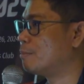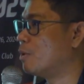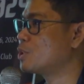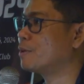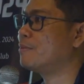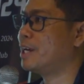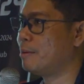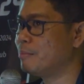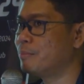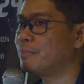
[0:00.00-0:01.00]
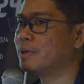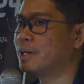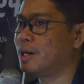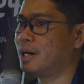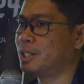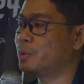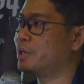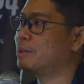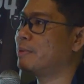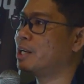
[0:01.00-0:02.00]
Most of them are
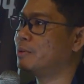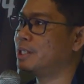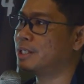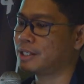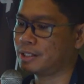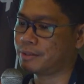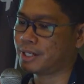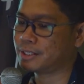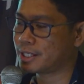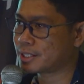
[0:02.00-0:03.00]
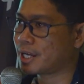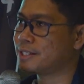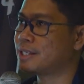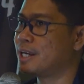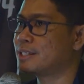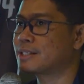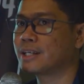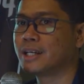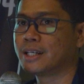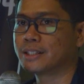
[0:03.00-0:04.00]
doing it manually. They write test cases,
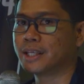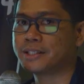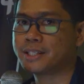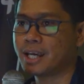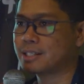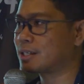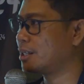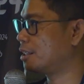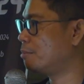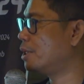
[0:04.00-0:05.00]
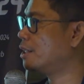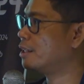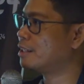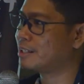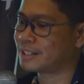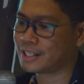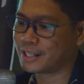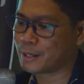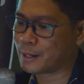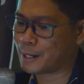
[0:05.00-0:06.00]
they test, click the button,
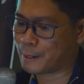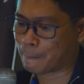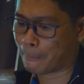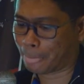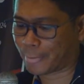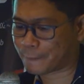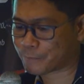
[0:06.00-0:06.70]
and